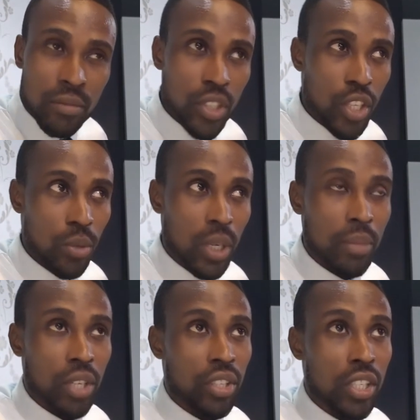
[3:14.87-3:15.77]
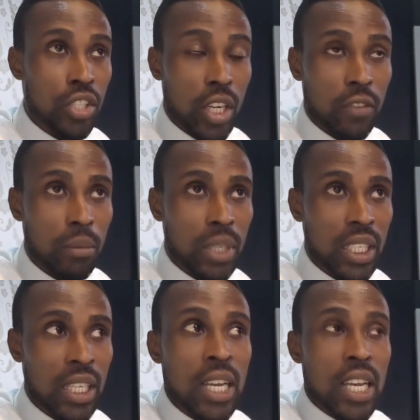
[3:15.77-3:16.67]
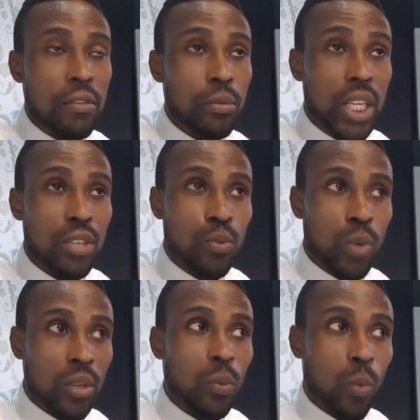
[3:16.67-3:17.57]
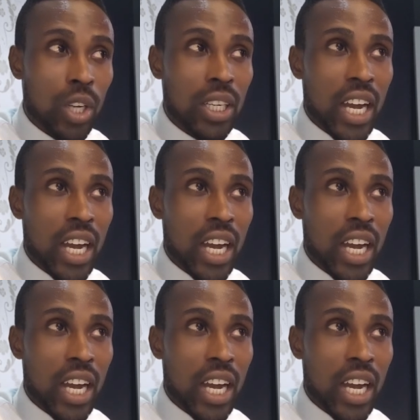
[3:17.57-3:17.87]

No, I'm not running the channel for money. Even when I do one-on-one,